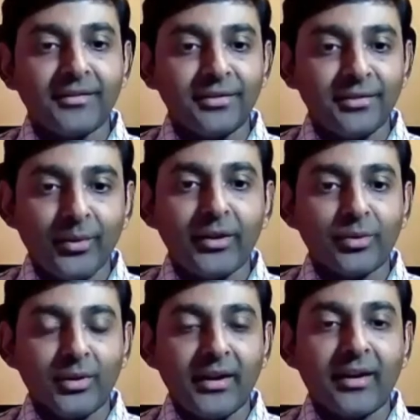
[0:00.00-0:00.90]
No, I
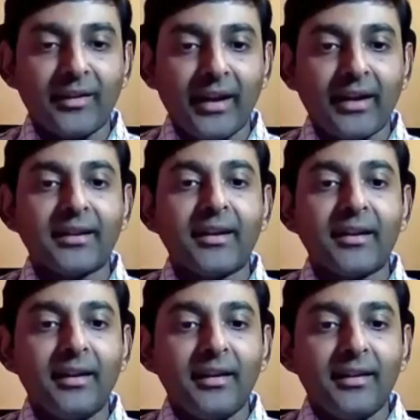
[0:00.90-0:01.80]
totally agree. I
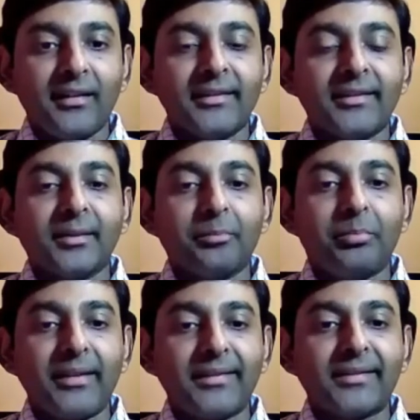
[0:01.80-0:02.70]
think this is the
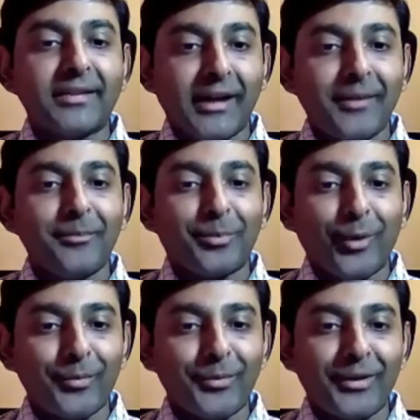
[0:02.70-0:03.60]
best time
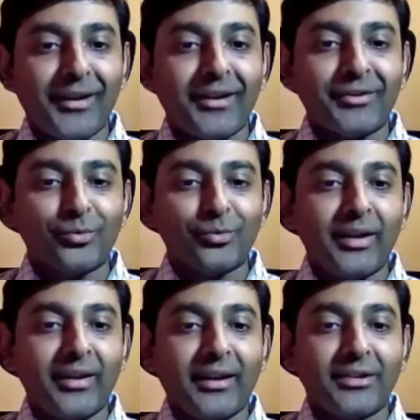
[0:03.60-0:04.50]
probably to
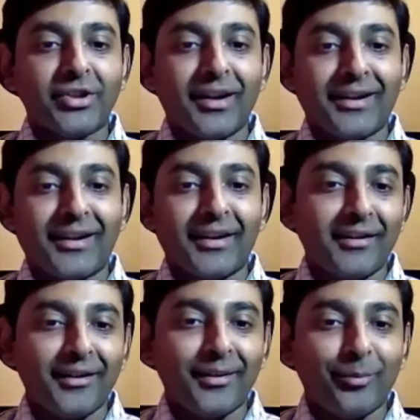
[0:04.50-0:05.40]
be an HR
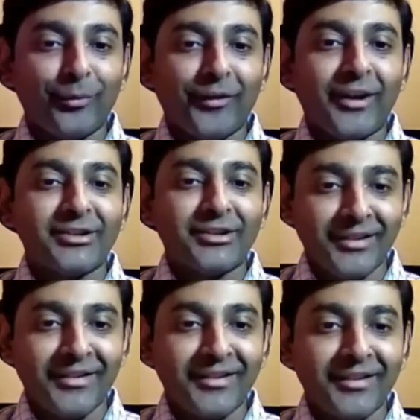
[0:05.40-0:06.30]

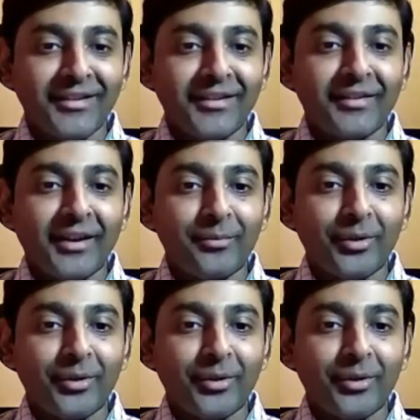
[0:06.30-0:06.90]
professional, right?